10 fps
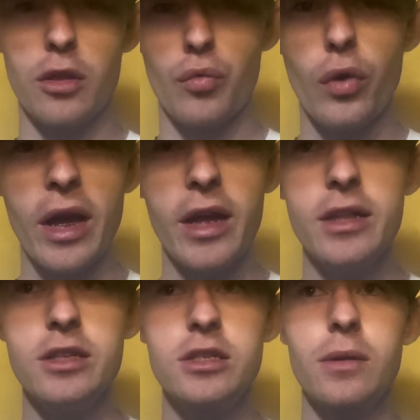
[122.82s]
the
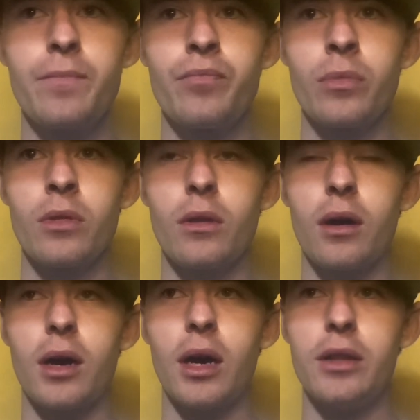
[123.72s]
Reds,
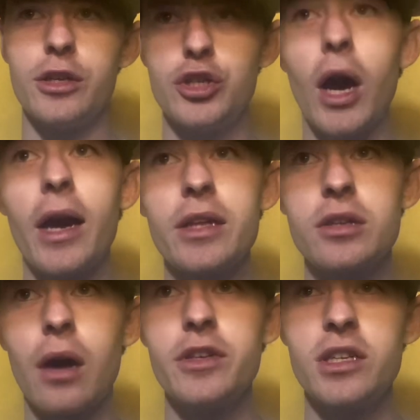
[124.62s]
the Giants,
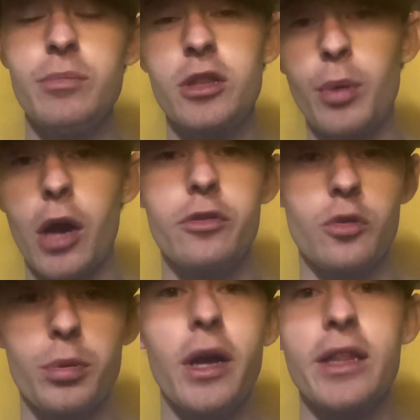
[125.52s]
obviously, but the Padres
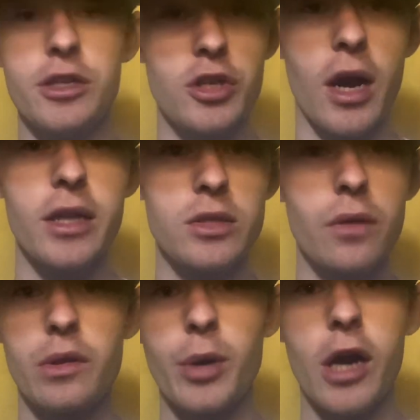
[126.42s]
are playing the Giants. So
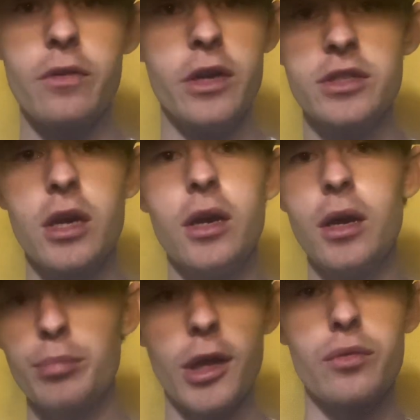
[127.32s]
if the Padres
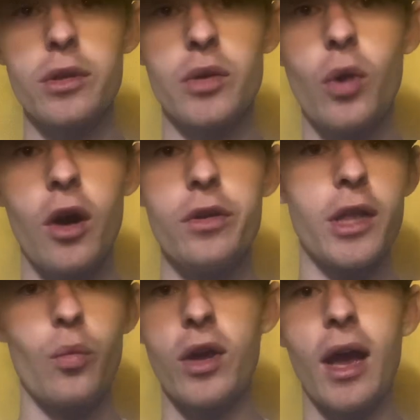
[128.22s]
play really well and
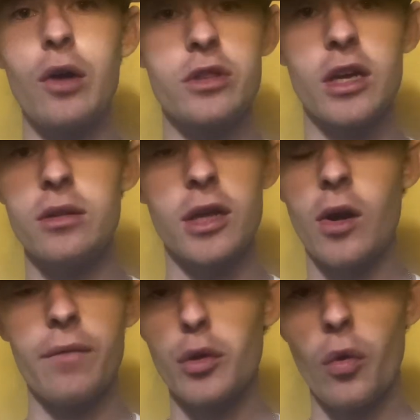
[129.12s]
they win out, then they don't
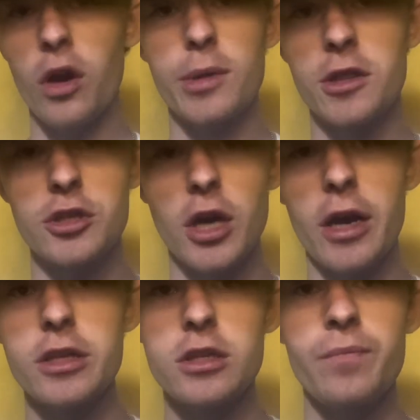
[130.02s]
have to worry about the
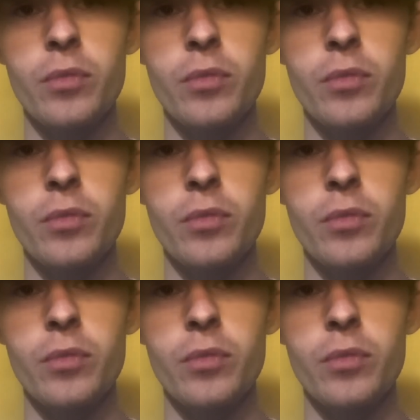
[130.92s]
Giants.